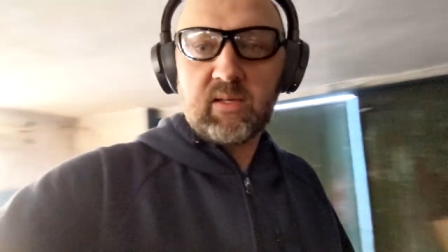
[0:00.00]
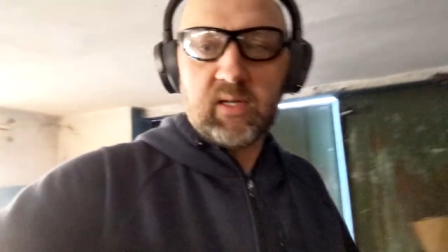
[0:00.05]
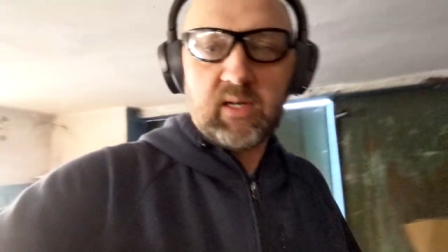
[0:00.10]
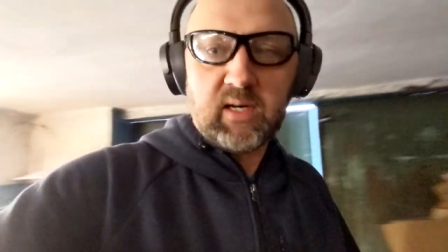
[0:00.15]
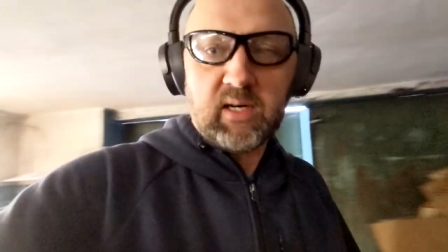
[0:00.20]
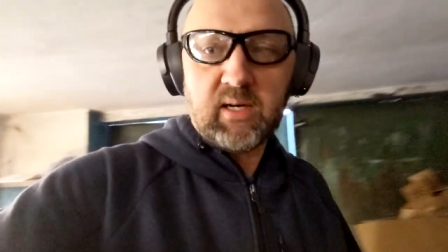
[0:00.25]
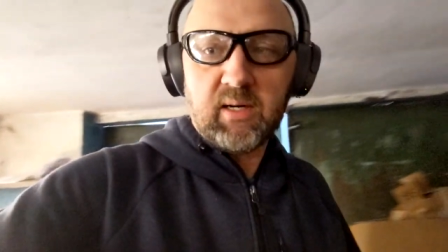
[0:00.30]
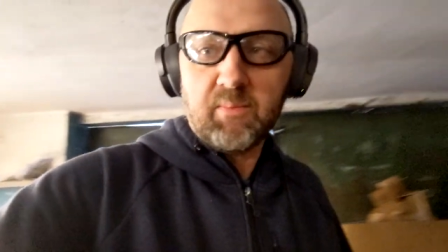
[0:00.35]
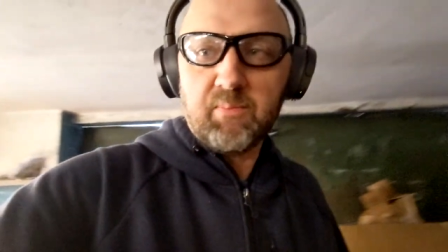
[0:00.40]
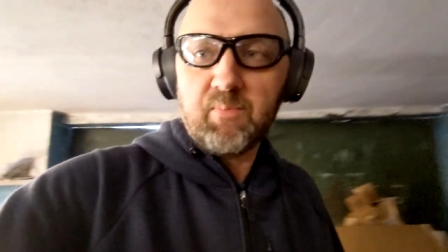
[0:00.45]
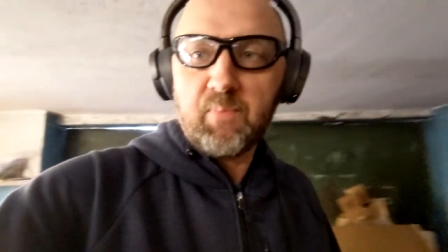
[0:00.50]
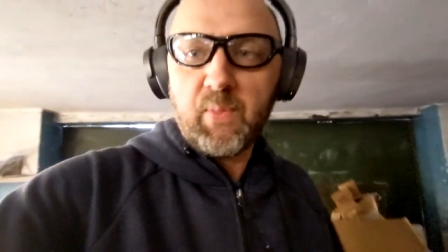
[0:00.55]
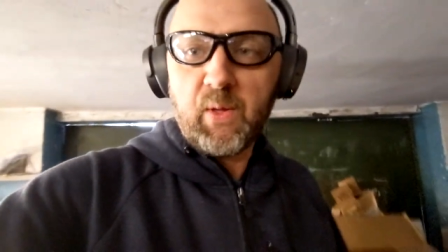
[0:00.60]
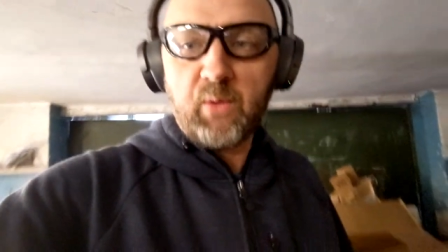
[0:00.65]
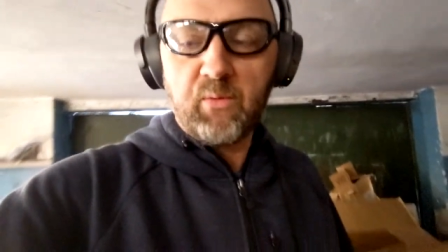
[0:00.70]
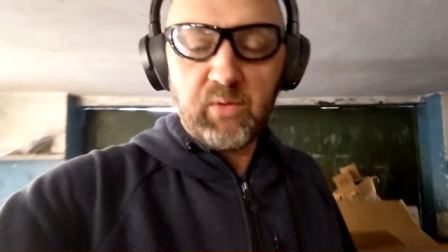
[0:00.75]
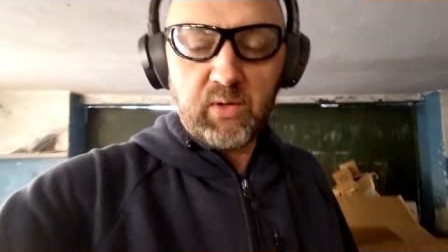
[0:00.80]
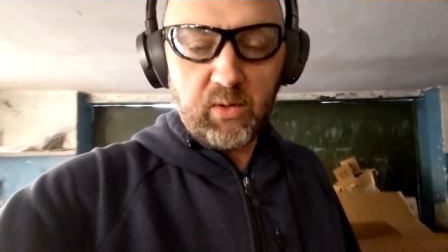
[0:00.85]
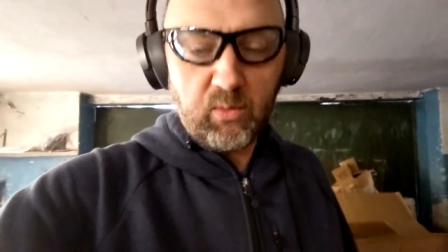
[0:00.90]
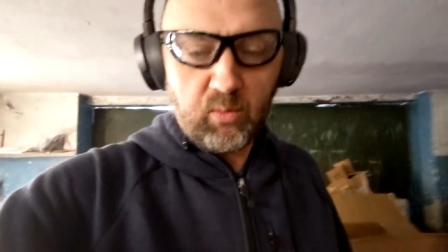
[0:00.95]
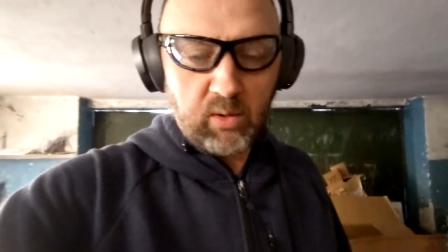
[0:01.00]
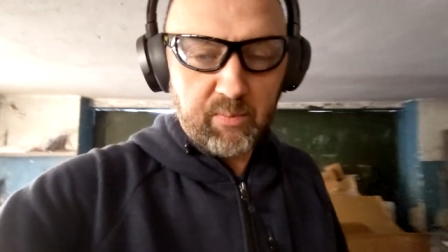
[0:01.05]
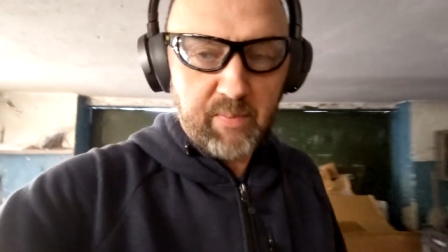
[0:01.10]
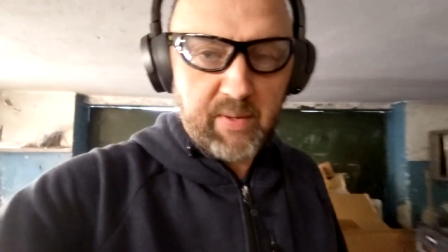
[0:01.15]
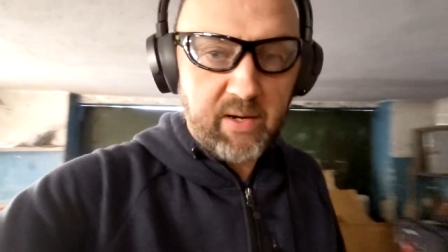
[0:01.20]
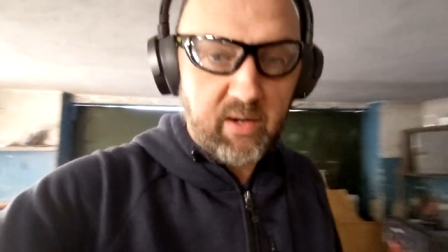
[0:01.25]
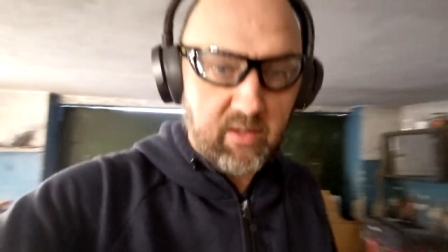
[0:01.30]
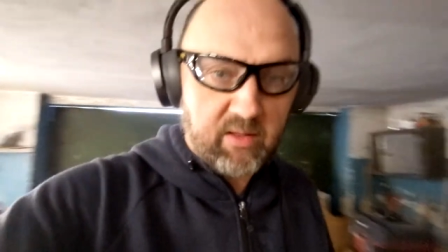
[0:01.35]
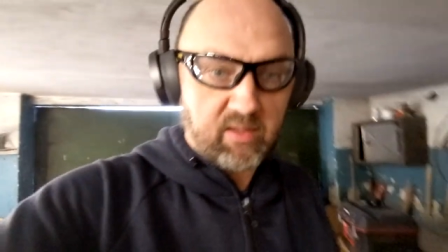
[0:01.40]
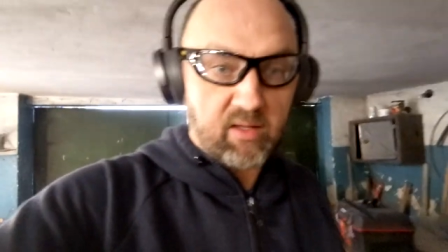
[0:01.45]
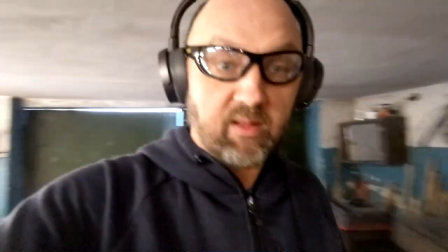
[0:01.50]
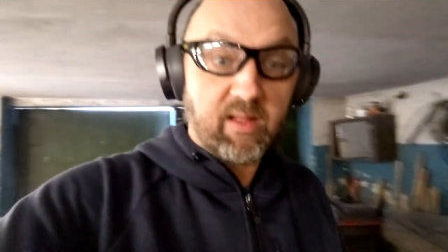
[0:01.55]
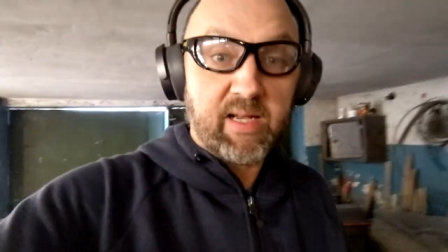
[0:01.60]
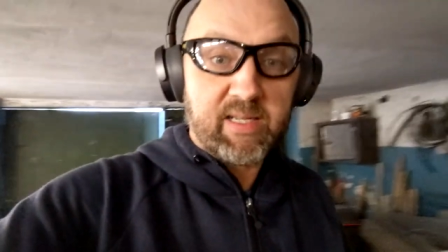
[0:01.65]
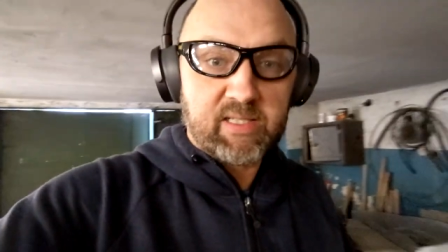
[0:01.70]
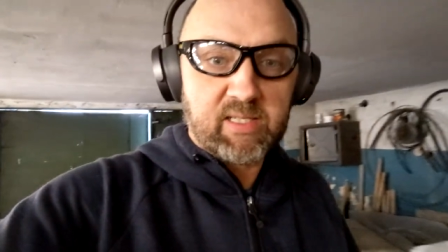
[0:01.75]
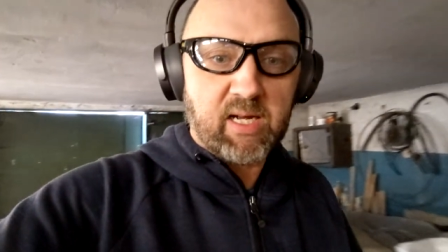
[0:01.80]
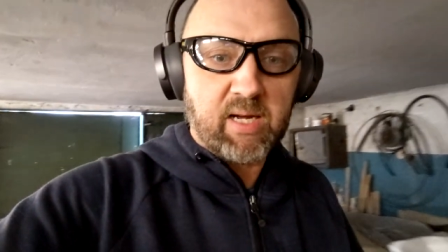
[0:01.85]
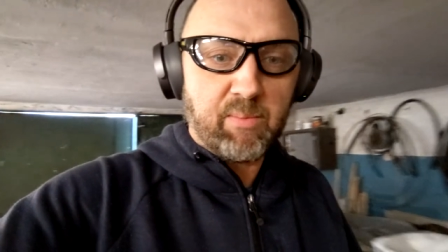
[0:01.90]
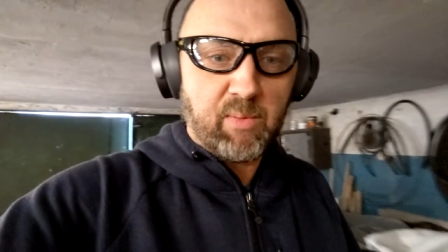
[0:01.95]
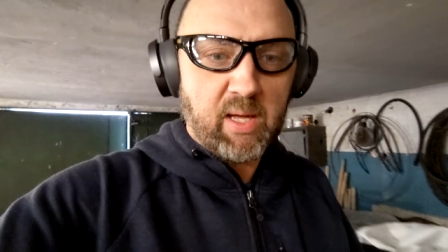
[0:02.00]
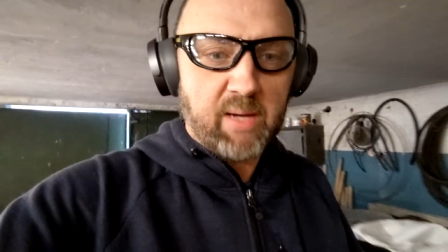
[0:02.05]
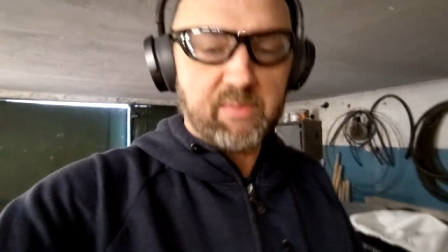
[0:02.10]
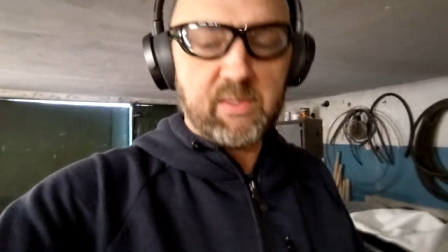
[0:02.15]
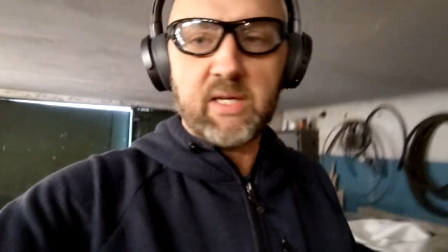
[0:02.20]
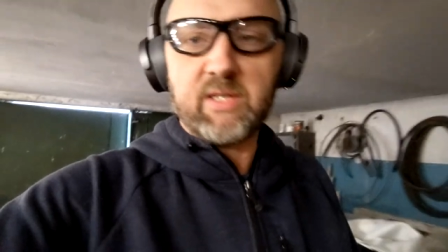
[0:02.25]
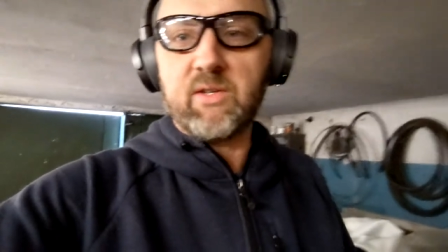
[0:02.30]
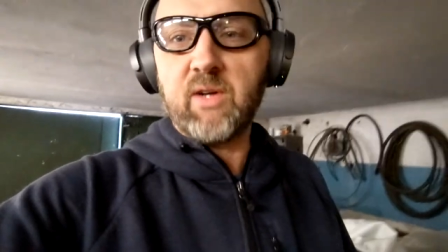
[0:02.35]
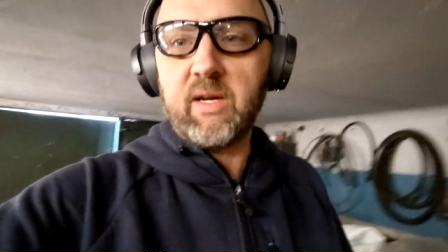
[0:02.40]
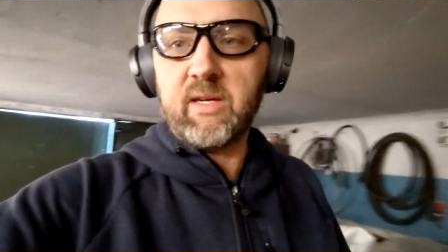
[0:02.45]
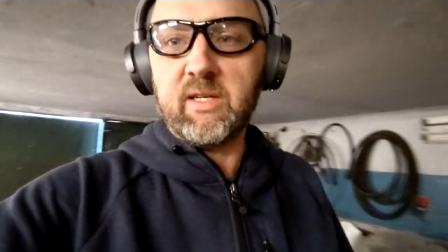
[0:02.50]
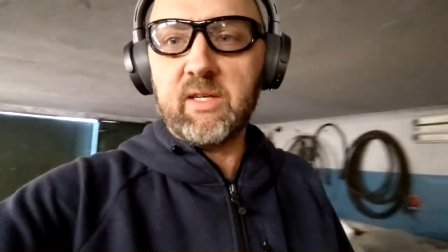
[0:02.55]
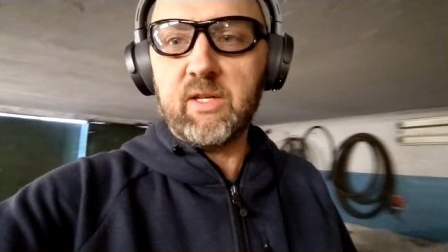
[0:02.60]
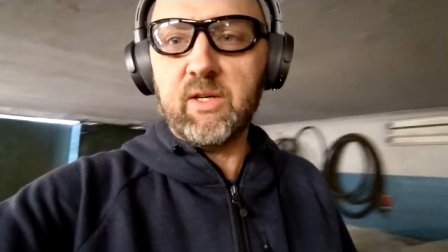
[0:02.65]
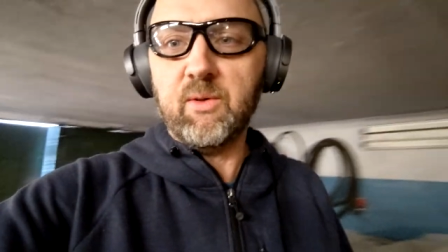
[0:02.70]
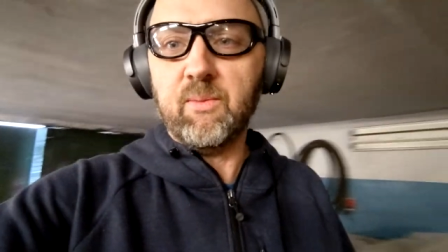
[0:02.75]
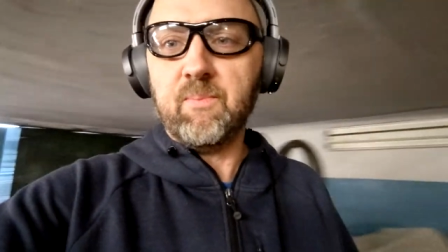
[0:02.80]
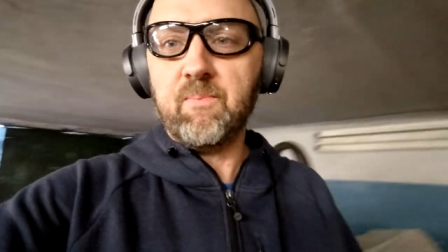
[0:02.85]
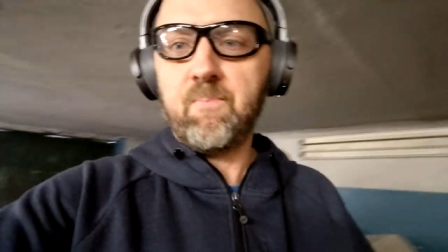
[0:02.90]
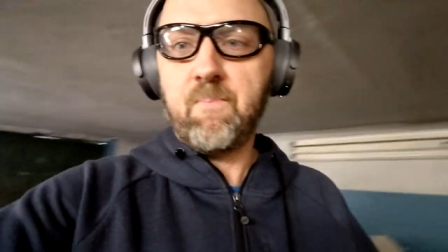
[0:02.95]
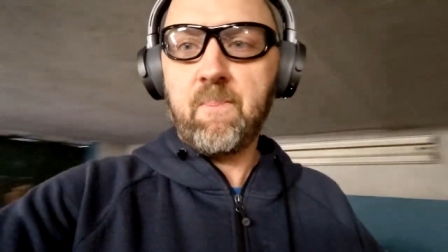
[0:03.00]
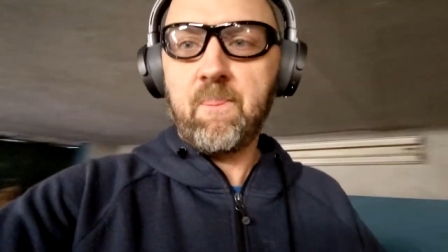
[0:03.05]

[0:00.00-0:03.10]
Um, hopefully it'll work better than the last time lapse I tried to do.